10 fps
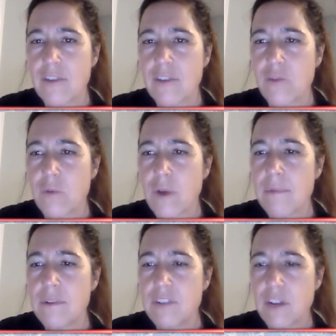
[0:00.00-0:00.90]
So we're
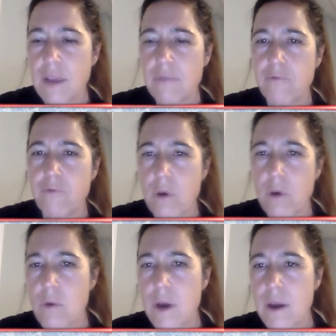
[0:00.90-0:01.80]
able to create 4
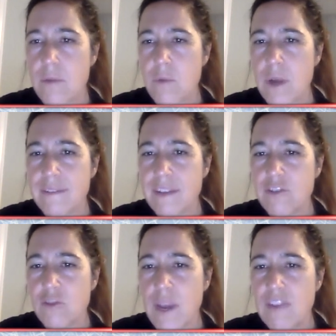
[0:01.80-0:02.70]
one-on-one
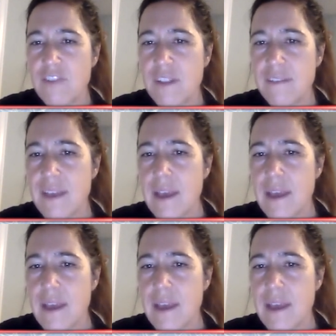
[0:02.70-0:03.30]
situations.